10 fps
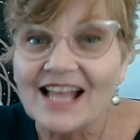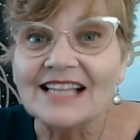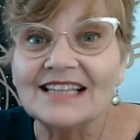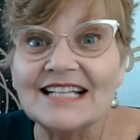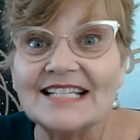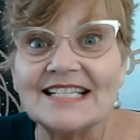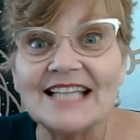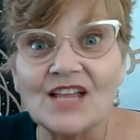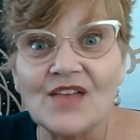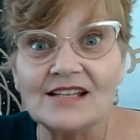Let's
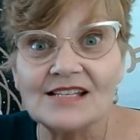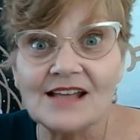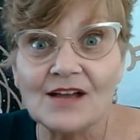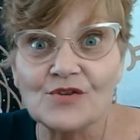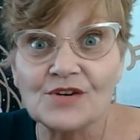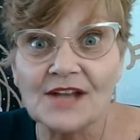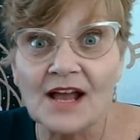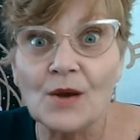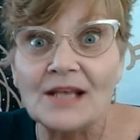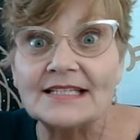say that together
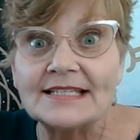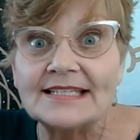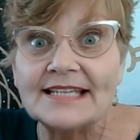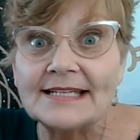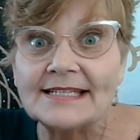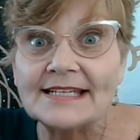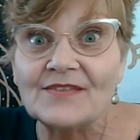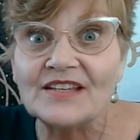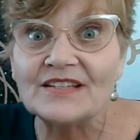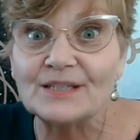now and sit
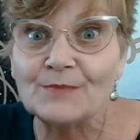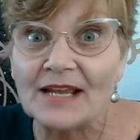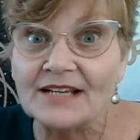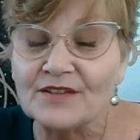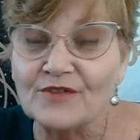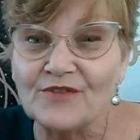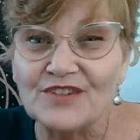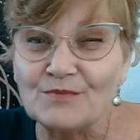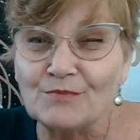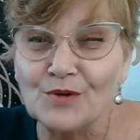in this space of
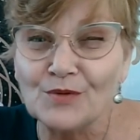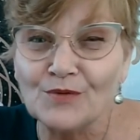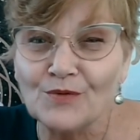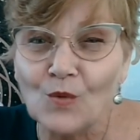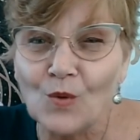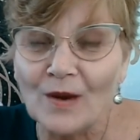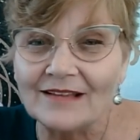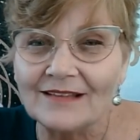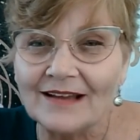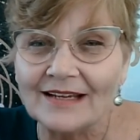this beautiful
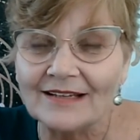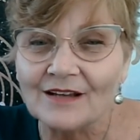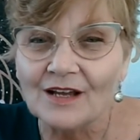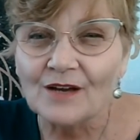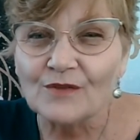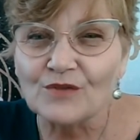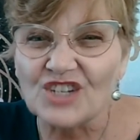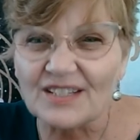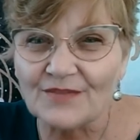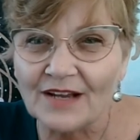white light for
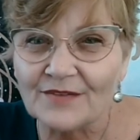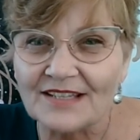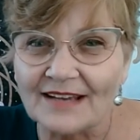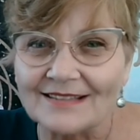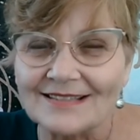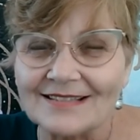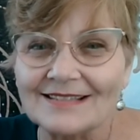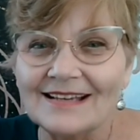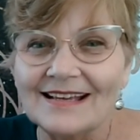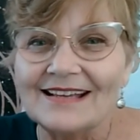just 5
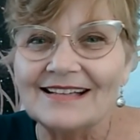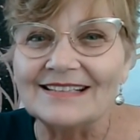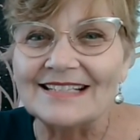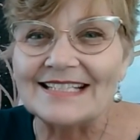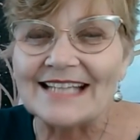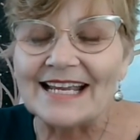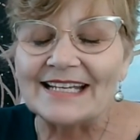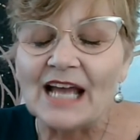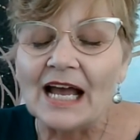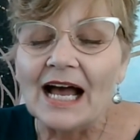seconds. Let's say
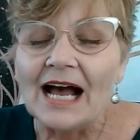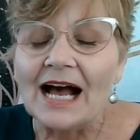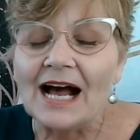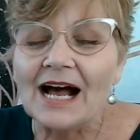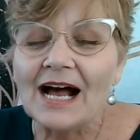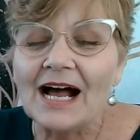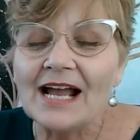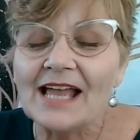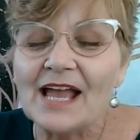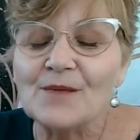it.
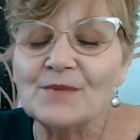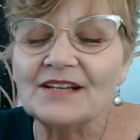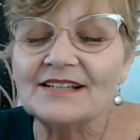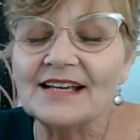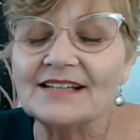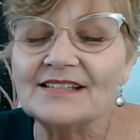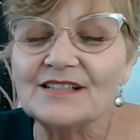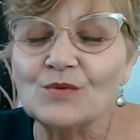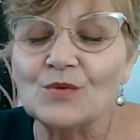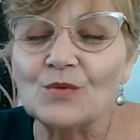I am
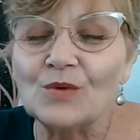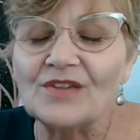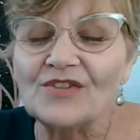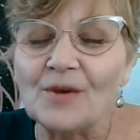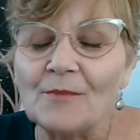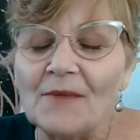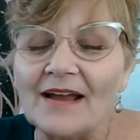connected with my